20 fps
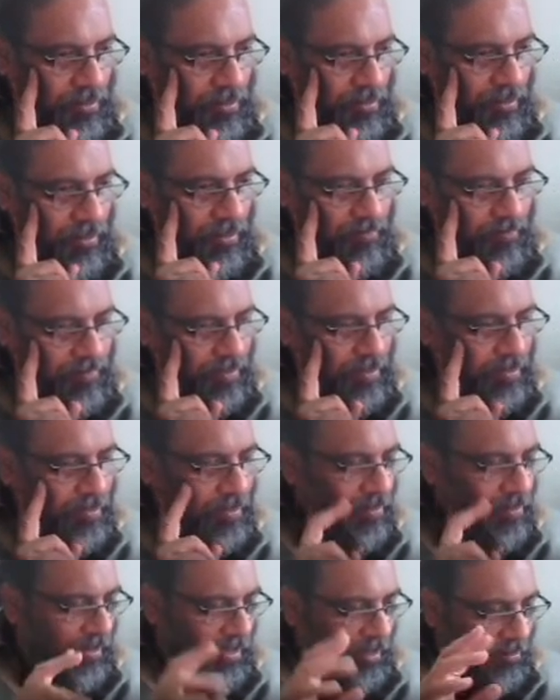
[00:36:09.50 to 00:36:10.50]
if
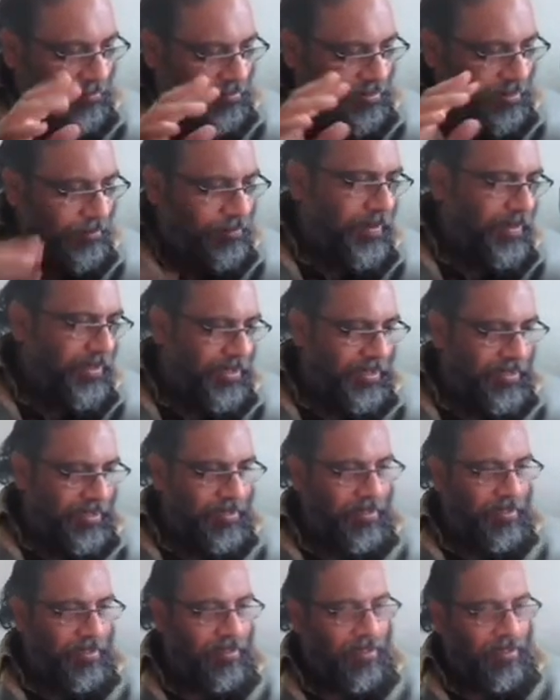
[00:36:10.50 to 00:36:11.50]
we have some
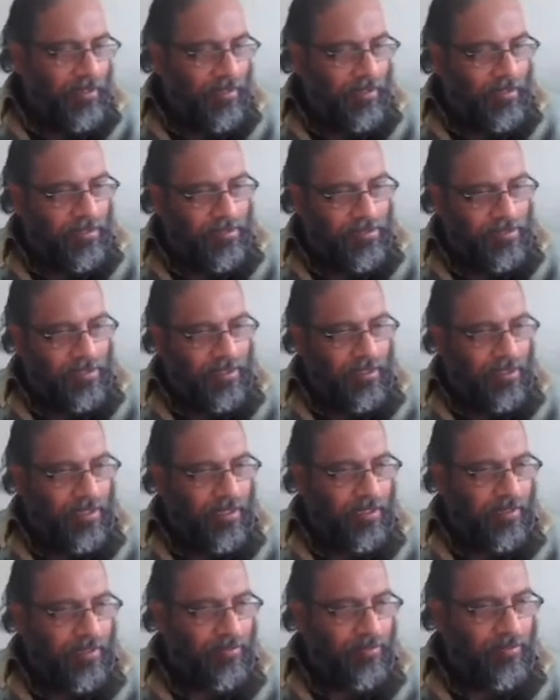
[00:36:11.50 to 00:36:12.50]
practical
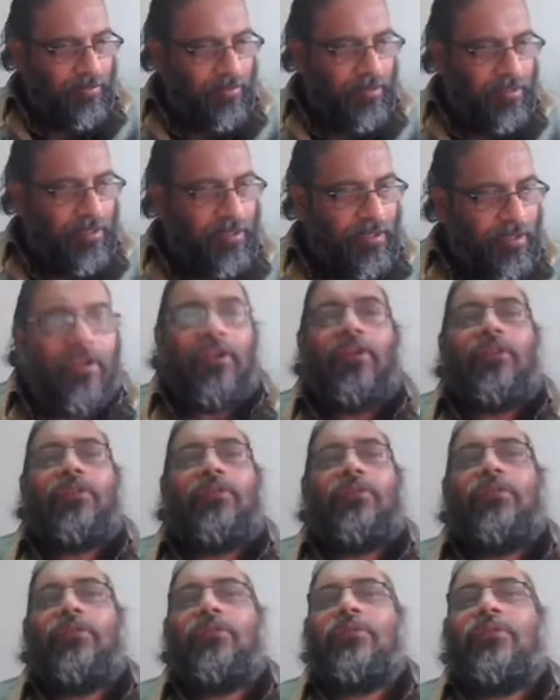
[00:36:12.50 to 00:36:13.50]
understanding. Okay,
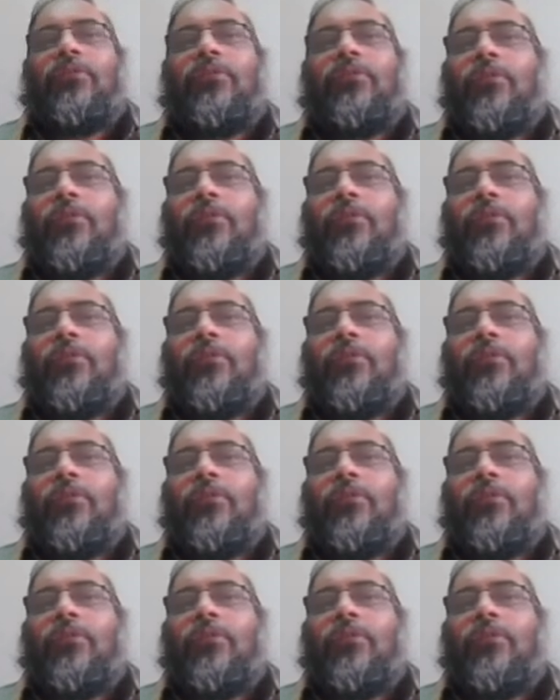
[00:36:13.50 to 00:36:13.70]
so